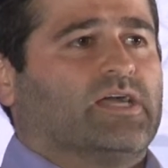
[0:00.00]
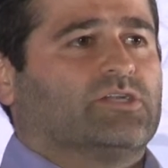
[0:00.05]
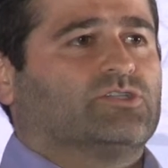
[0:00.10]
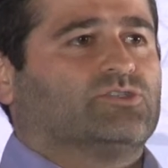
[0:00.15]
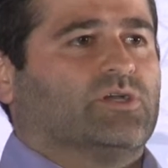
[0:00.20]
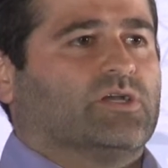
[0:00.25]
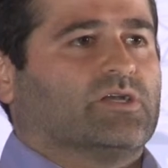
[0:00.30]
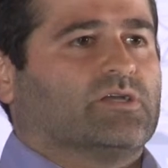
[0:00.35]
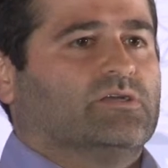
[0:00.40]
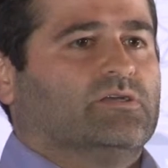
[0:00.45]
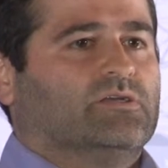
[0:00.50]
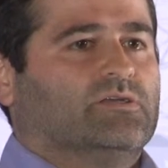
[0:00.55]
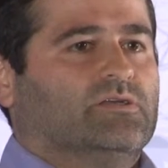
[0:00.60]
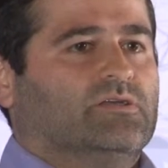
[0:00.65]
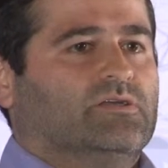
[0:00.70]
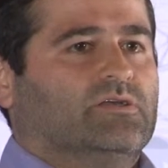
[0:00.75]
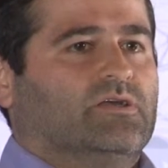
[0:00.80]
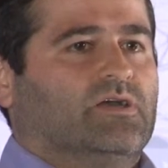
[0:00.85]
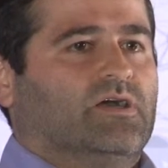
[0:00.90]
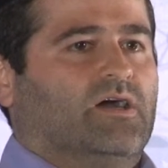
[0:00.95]
Electric.
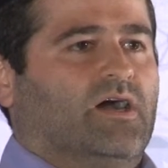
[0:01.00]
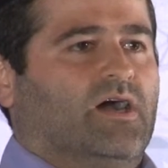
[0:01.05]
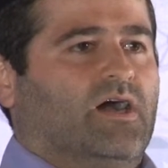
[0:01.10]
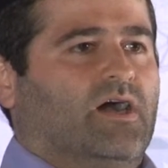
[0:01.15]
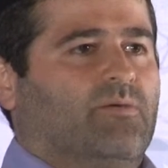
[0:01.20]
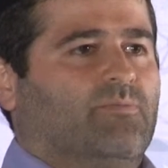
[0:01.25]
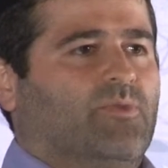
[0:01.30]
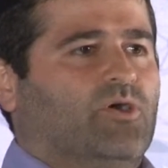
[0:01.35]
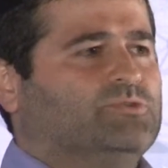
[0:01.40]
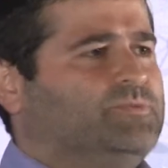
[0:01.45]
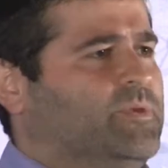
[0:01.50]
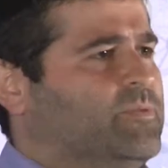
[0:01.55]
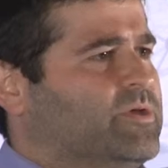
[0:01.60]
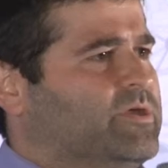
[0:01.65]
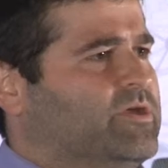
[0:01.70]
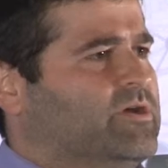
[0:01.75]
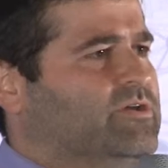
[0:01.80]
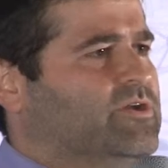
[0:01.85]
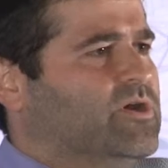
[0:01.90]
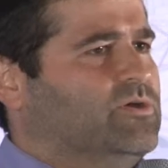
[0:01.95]
Most
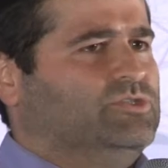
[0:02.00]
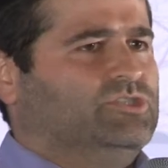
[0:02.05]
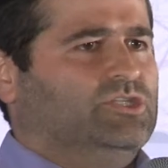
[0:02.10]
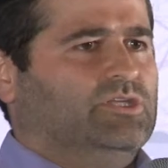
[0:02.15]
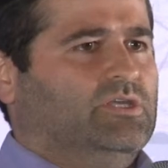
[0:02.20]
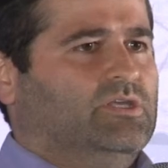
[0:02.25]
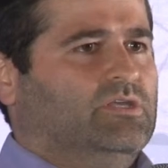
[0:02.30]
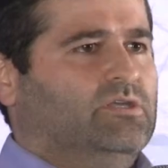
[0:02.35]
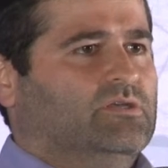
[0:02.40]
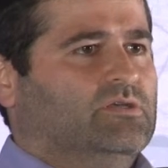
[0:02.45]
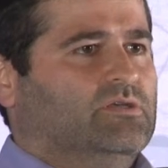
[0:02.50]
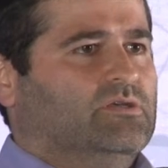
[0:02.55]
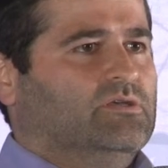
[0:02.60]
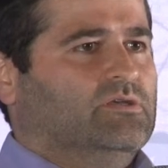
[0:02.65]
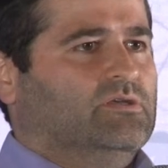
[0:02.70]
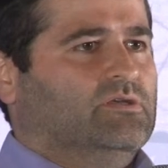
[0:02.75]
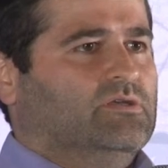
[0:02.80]
people here know GE.